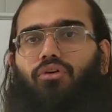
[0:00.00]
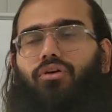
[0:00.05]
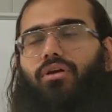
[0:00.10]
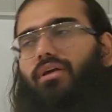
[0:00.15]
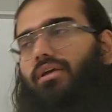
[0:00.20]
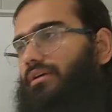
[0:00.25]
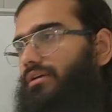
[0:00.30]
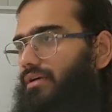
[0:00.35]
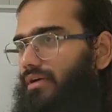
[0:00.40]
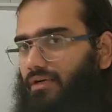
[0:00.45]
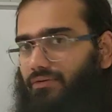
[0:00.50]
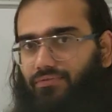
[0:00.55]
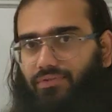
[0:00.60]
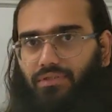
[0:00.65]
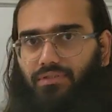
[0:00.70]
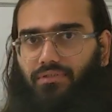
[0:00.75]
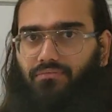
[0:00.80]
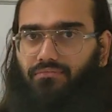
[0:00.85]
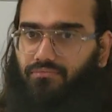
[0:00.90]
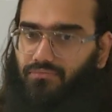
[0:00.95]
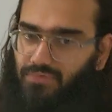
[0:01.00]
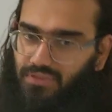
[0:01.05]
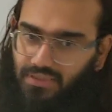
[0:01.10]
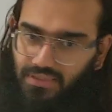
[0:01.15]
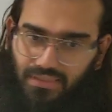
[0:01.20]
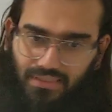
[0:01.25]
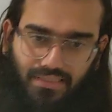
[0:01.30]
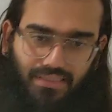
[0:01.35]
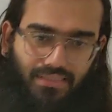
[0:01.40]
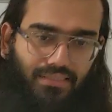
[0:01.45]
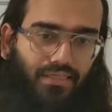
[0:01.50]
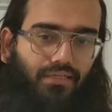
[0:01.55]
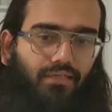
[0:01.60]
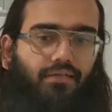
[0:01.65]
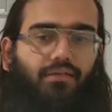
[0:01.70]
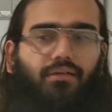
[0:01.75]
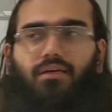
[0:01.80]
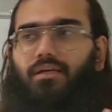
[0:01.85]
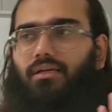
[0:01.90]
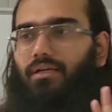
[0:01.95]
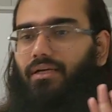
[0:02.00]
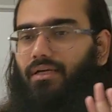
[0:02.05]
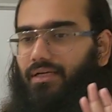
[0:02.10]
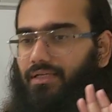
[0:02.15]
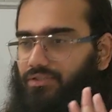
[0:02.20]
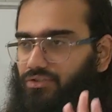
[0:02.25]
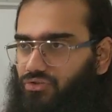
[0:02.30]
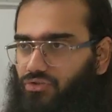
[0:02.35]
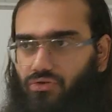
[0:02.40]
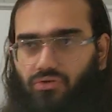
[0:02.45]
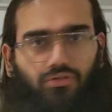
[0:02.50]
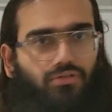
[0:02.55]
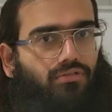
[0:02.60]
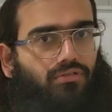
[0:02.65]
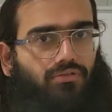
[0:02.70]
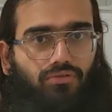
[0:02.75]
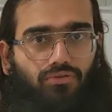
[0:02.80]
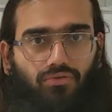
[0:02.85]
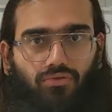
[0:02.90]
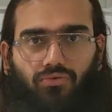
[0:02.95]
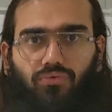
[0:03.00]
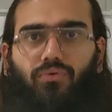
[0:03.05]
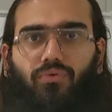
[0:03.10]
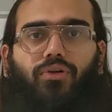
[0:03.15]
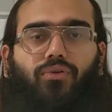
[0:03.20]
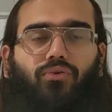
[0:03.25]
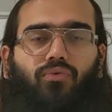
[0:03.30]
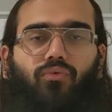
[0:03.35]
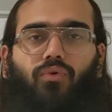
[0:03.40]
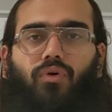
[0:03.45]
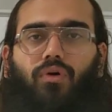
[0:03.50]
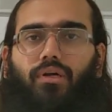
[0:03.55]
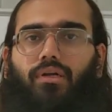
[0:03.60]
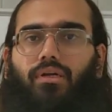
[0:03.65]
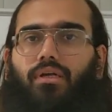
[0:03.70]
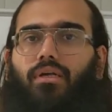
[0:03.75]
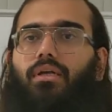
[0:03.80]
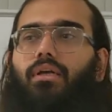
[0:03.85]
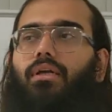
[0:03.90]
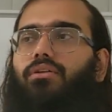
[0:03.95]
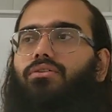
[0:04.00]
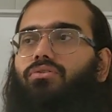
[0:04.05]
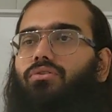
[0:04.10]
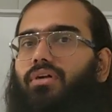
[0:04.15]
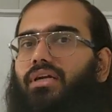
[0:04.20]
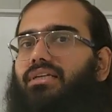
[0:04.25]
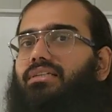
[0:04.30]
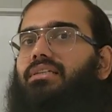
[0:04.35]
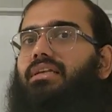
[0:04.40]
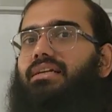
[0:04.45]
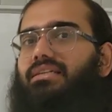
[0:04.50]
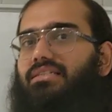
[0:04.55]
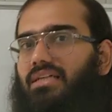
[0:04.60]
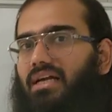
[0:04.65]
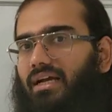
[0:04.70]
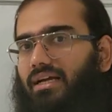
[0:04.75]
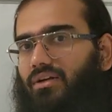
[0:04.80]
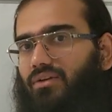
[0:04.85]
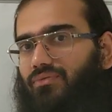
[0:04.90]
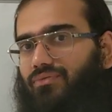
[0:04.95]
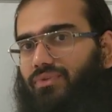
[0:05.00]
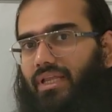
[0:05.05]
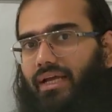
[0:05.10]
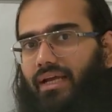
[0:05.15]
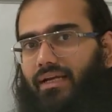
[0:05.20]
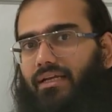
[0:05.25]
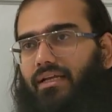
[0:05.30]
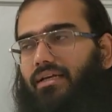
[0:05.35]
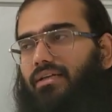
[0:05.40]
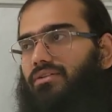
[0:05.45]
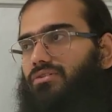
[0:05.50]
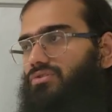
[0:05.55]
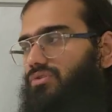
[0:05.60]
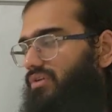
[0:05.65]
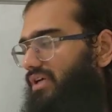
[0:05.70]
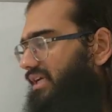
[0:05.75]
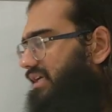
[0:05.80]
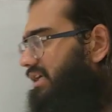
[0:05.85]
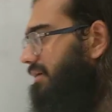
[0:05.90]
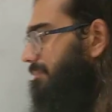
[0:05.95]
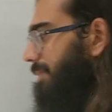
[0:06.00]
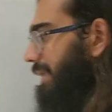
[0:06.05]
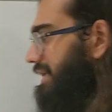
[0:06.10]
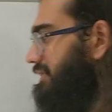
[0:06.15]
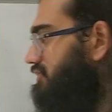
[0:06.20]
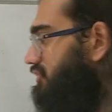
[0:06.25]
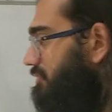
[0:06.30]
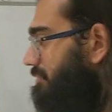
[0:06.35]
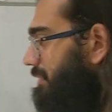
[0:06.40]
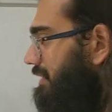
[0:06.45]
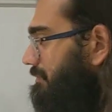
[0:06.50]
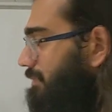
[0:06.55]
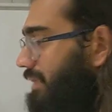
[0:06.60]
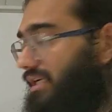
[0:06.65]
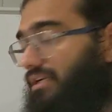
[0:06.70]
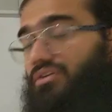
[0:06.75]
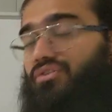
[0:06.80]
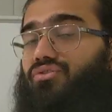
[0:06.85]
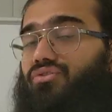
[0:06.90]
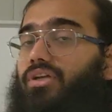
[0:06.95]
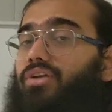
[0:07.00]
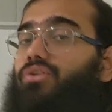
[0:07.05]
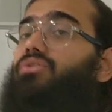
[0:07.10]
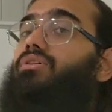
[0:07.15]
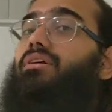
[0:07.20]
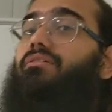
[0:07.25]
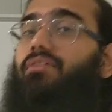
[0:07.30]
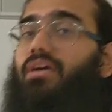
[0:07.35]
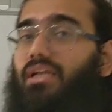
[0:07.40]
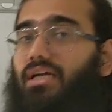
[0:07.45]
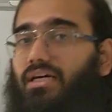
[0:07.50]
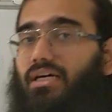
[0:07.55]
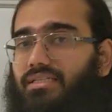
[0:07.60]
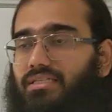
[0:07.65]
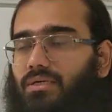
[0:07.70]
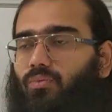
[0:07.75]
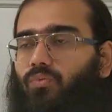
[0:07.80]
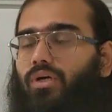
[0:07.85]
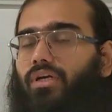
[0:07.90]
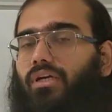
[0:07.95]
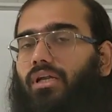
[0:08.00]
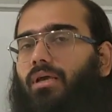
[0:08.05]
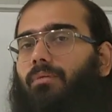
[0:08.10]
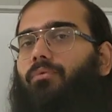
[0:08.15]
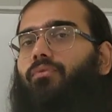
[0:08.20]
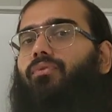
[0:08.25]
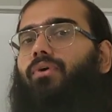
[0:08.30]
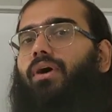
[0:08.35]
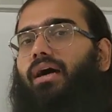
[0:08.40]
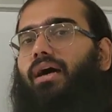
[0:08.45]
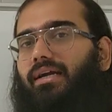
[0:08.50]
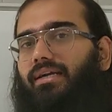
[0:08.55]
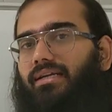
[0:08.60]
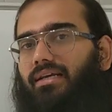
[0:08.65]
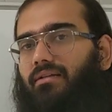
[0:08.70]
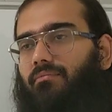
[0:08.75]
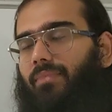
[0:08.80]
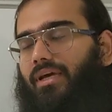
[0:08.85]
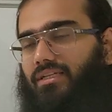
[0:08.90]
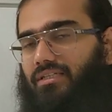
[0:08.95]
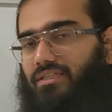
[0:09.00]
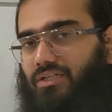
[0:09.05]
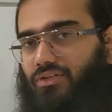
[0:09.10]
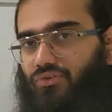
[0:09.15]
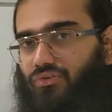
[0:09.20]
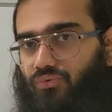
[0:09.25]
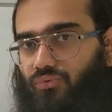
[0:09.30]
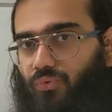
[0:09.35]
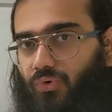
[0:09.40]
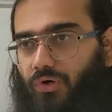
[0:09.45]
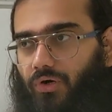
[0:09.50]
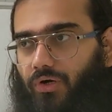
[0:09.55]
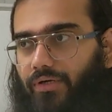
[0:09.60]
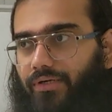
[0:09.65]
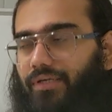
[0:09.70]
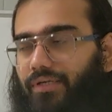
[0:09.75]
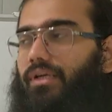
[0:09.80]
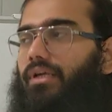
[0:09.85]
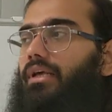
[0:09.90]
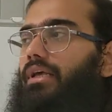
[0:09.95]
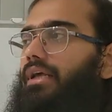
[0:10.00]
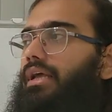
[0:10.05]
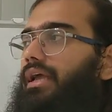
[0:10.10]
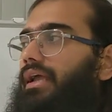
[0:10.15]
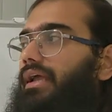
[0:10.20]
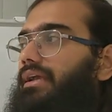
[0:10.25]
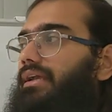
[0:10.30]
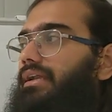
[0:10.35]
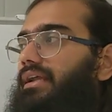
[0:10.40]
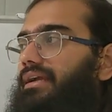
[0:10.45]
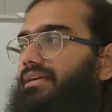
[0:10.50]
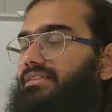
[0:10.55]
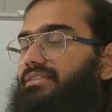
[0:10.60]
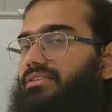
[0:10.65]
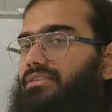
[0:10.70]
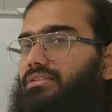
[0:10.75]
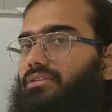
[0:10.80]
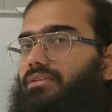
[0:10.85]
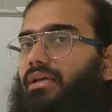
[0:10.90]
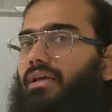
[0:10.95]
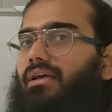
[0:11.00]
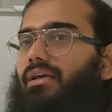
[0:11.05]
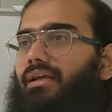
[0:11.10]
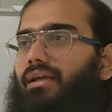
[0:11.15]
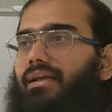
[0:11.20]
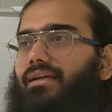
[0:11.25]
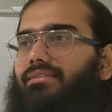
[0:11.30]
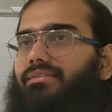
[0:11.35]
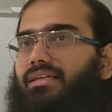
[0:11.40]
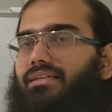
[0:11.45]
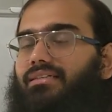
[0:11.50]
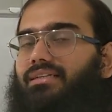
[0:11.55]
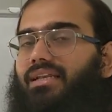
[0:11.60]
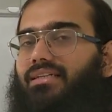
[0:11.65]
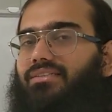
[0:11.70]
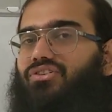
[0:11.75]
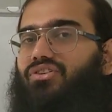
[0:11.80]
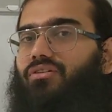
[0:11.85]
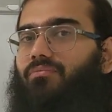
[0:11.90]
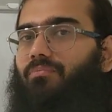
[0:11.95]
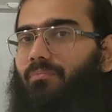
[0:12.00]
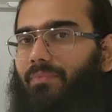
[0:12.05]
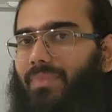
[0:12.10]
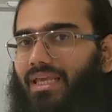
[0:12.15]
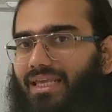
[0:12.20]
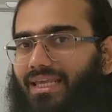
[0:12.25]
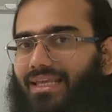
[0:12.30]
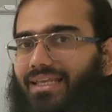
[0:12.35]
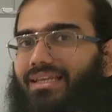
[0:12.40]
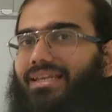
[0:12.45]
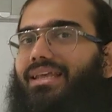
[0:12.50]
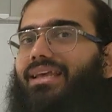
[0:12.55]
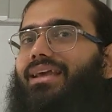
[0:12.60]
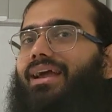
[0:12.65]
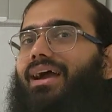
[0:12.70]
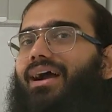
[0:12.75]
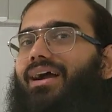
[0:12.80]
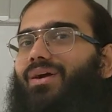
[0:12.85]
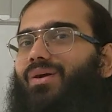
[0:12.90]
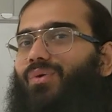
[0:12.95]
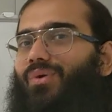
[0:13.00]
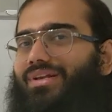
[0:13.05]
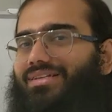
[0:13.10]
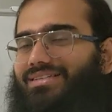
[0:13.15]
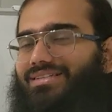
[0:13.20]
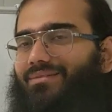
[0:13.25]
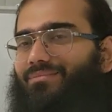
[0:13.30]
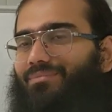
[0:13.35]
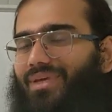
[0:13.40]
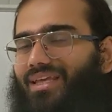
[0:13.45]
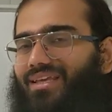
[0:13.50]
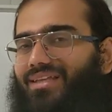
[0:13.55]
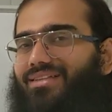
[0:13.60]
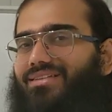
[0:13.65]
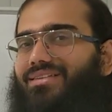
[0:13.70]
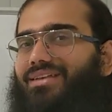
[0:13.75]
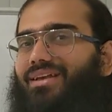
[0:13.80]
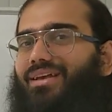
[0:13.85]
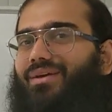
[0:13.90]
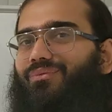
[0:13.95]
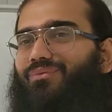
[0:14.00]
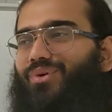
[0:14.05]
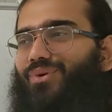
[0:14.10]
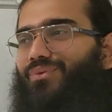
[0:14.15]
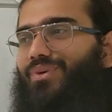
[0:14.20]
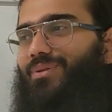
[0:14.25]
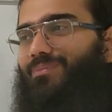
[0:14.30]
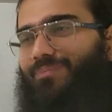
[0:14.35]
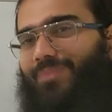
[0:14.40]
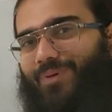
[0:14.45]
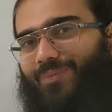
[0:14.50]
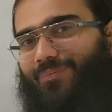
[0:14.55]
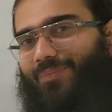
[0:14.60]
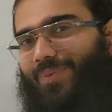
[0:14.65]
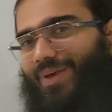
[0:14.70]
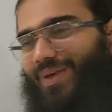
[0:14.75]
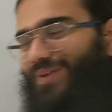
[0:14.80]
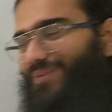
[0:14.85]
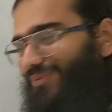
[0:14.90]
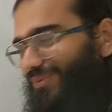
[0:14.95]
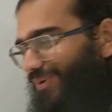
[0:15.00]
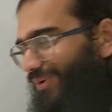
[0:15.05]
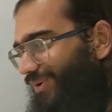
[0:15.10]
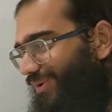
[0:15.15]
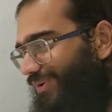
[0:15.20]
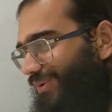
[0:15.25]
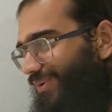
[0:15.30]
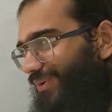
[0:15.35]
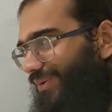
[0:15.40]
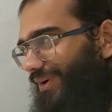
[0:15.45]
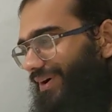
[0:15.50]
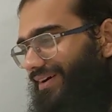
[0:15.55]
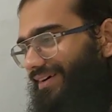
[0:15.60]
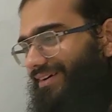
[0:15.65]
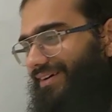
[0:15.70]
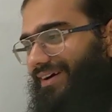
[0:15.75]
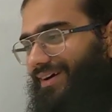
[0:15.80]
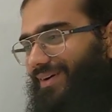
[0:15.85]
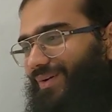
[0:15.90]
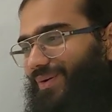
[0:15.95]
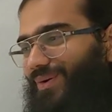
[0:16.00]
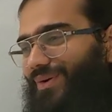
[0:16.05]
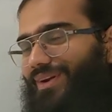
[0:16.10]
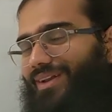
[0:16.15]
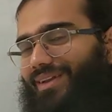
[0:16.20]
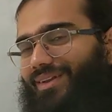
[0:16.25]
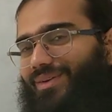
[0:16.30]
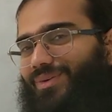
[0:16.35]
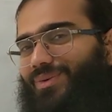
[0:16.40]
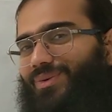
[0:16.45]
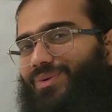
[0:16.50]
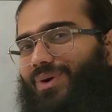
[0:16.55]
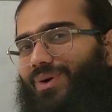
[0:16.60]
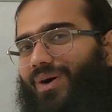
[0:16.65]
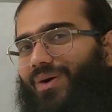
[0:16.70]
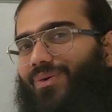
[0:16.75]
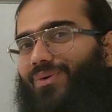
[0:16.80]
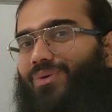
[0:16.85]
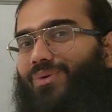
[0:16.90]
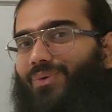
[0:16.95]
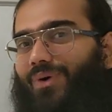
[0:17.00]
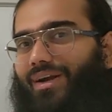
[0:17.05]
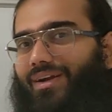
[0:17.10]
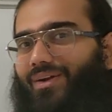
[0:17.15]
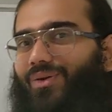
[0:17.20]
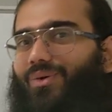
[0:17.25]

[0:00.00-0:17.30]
Okay, Hafiz, this is the thing, it's yours, do what you want. So it's kind of that. So it depends on me, but you need to give an answer. What type of ideal manager you want? And it does not mean a question means we will prepare for you according to how you want.